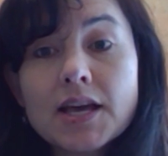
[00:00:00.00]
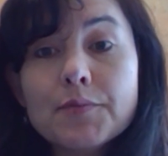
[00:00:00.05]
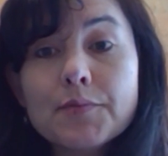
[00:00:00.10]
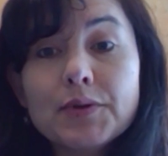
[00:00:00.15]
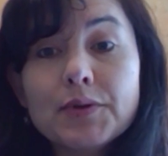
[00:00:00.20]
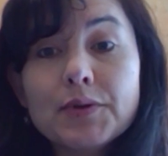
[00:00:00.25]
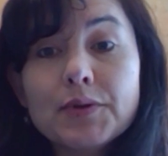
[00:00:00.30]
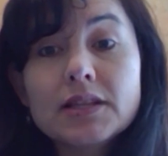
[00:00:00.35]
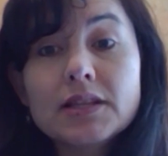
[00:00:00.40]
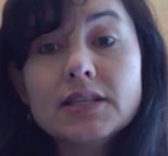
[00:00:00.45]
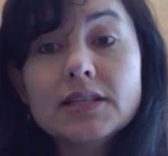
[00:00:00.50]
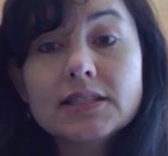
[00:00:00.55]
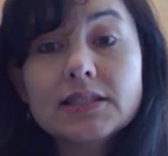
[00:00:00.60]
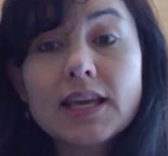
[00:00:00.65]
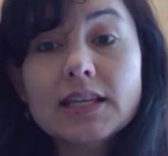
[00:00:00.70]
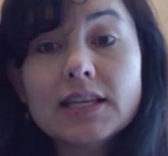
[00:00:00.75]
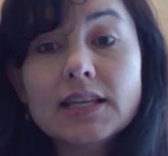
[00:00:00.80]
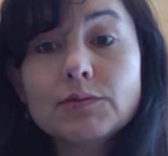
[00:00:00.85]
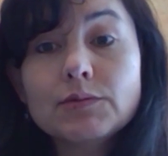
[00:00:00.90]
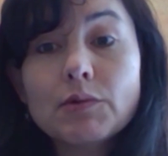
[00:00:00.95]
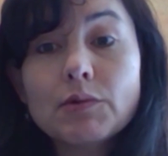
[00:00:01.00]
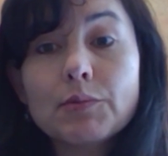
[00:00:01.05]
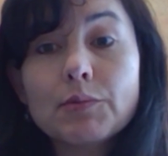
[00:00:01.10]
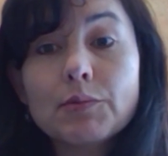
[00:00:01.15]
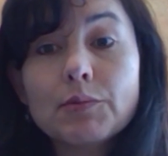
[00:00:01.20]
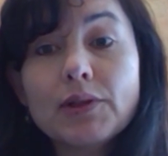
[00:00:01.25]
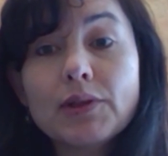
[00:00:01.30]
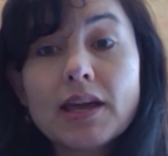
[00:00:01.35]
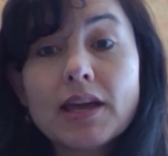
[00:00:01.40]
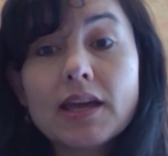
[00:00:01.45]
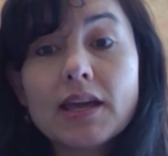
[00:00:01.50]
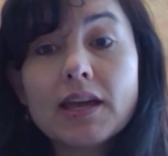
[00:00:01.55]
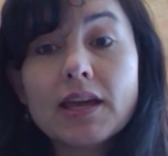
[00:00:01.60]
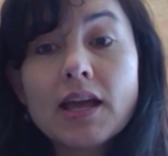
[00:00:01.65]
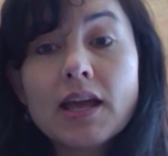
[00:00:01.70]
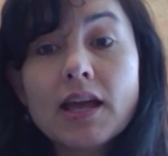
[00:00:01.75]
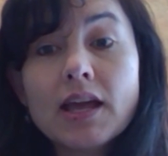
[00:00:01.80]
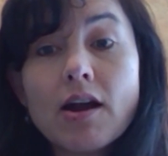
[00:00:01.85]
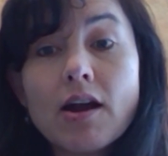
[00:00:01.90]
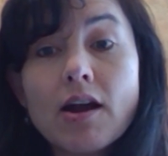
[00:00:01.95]
but in this case we want to play
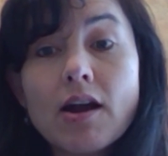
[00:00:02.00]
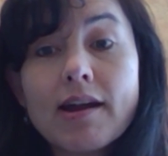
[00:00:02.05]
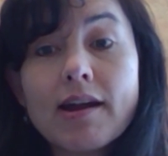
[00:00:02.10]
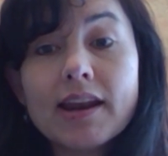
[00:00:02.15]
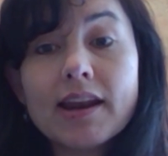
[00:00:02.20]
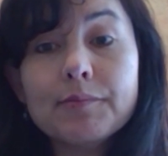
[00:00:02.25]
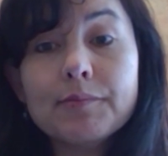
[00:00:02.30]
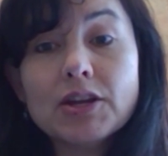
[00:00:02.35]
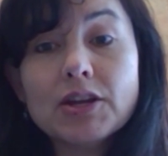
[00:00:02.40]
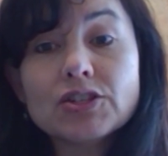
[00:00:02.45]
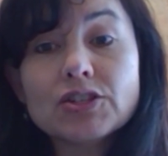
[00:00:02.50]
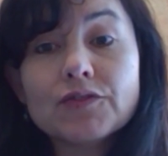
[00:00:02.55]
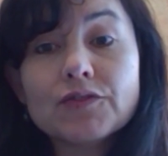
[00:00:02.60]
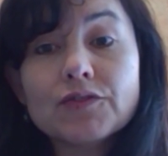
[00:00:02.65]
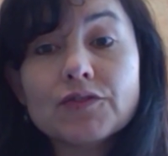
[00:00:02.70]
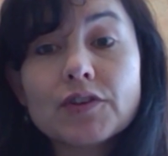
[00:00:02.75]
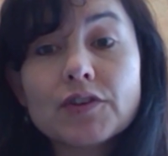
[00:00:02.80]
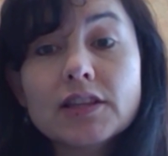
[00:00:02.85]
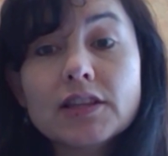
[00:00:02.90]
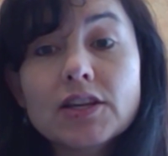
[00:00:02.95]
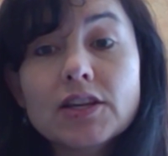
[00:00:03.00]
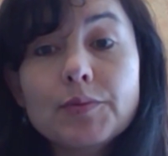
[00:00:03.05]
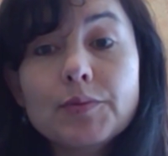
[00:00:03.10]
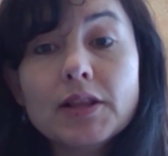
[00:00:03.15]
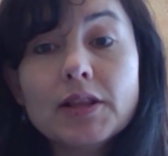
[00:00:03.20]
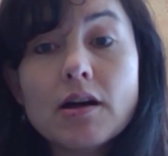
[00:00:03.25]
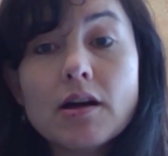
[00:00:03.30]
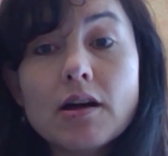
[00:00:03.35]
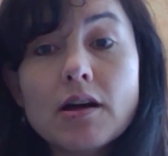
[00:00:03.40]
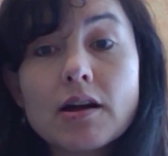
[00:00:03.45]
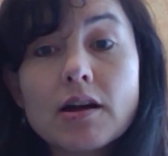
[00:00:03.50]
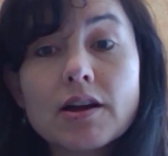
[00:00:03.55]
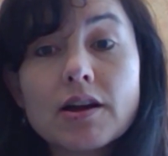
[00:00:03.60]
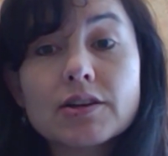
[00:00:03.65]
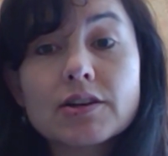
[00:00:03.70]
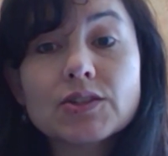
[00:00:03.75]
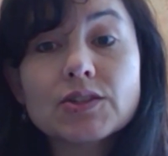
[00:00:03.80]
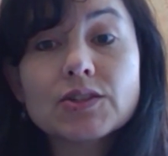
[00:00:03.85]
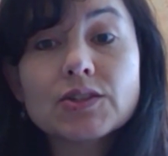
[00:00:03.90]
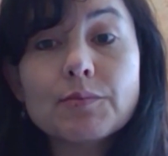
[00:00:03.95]
our animation for a little bit
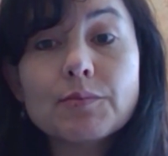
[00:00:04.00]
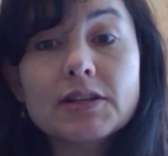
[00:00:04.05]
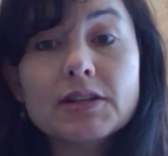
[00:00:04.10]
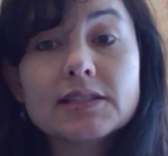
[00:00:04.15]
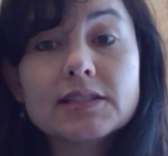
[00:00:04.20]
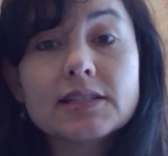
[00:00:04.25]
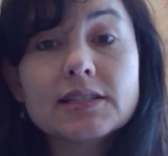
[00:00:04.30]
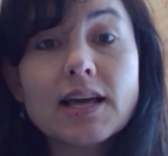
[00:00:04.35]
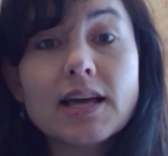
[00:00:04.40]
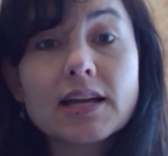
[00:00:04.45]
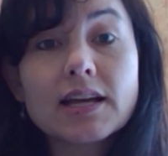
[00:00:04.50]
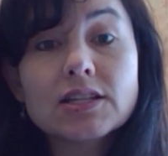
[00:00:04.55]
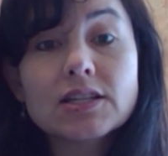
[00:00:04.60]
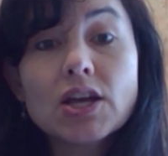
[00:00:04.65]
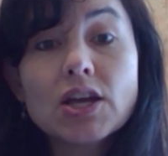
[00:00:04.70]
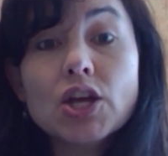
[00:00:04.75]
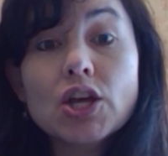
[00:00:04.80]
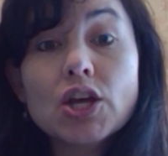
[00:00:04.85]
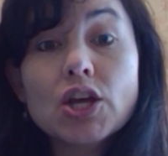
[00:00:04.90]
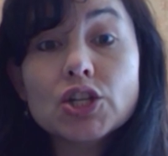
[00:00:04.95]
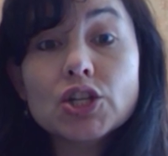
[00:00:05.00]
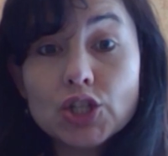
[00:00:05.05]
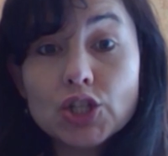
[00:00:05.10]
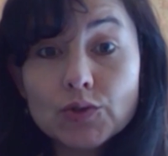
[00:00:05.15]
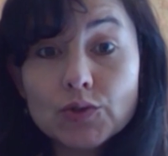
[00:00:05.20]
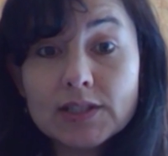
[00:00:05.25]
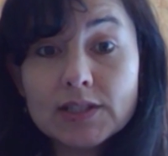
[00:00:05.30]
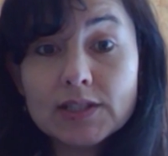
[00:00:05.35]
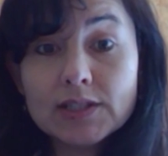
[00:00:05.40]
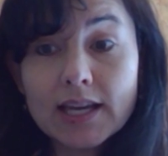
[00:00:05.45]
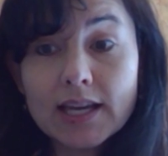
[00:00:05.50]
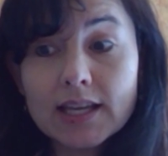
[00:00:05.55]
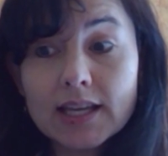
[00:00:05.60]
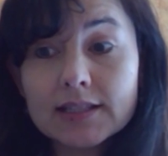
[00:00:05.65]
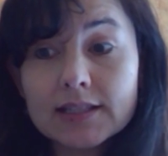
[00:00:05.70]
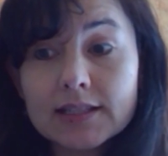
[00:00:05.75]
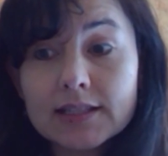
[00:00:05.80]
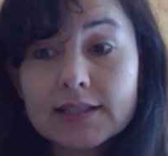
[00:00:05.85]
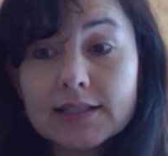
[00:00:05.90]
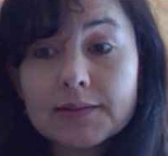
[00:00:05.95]
longer, so I'm going to select two
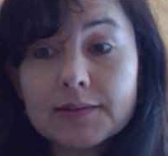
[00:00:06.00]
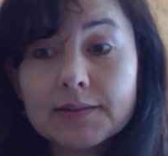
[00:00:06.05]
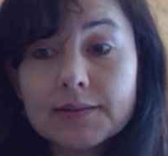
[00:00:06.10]
seconds.